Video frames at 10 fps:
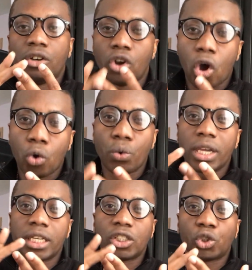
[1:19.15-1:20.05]

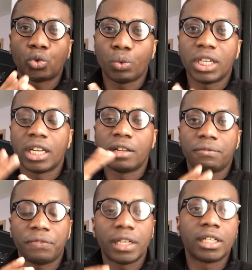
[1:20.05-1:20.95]
Norway, Sweden,
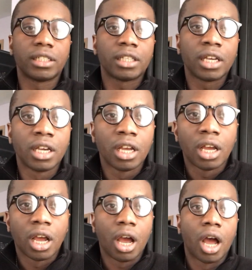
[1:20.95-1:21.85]
and Finland,
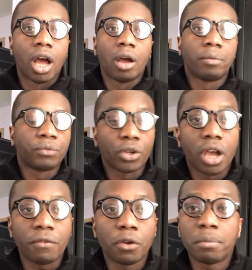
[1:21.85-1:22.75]
the
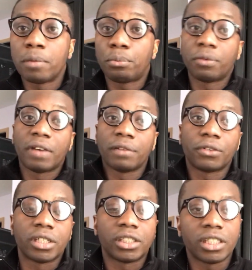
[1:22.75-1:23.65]
government provide
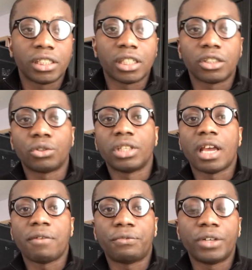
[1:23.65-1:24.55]
for the citizens, so
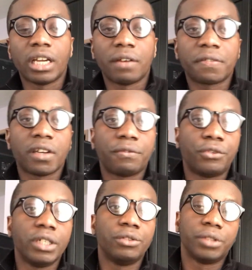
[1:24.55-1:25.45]
they have free healthcare,
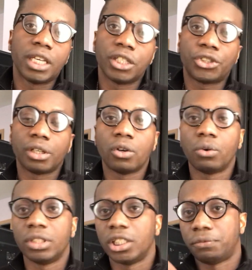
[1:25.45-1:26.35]
free education,
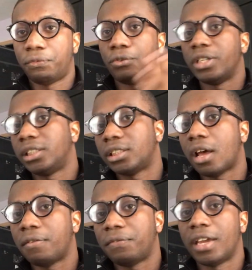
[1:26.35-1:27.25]
all this free
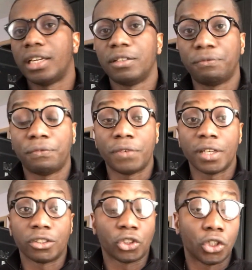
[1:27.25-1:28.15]
stuff, and it
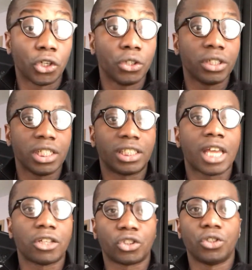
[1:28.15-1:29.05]
feels good, it
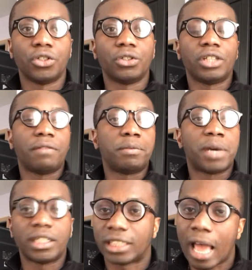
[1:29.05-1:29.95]
sounds good,
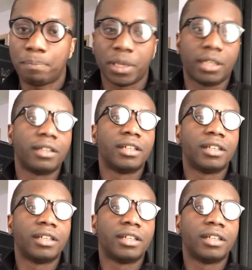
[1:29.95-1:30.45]
everybody's happy.